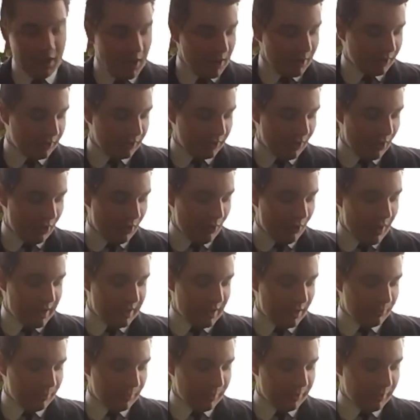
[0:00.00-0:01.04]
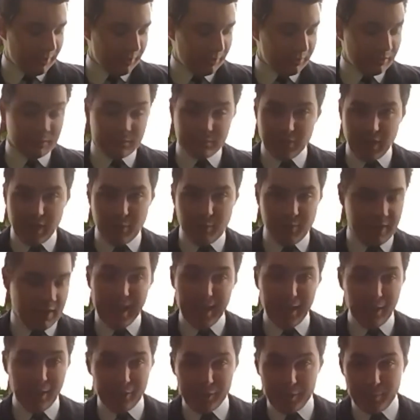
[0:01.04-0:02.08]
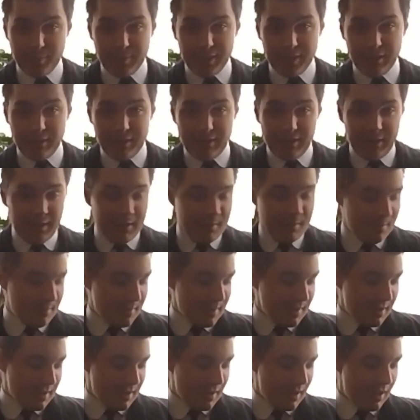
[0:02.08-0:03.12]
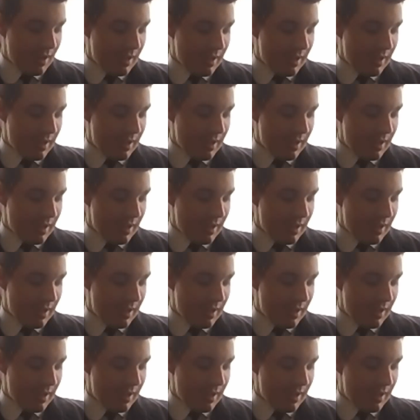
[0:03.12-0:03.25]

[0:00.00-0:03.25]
So I definitely recommend that stuff. Elderberry.